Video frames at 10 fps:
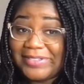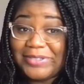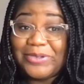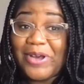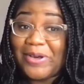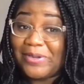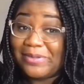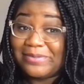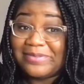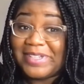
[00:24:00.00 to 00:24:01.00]
you know,
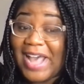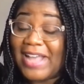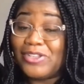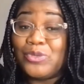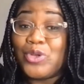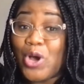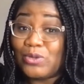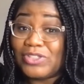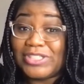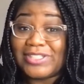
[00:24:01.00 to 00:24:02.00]
God, uh, you know,
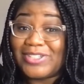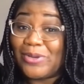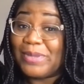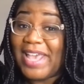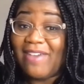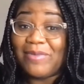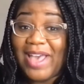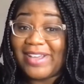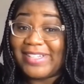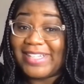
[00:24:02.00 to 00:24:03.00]
Jesus, don't be having me
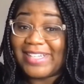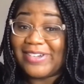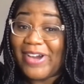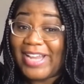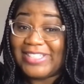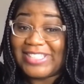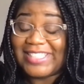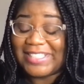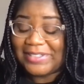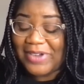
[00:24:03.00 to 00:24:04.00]
out here looking crazy,
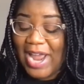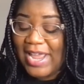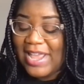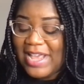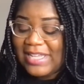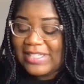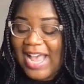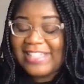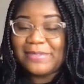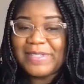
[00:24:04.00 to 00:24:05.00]
Jesus, right? So
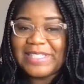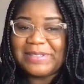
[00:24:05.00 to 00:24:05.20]
I spent some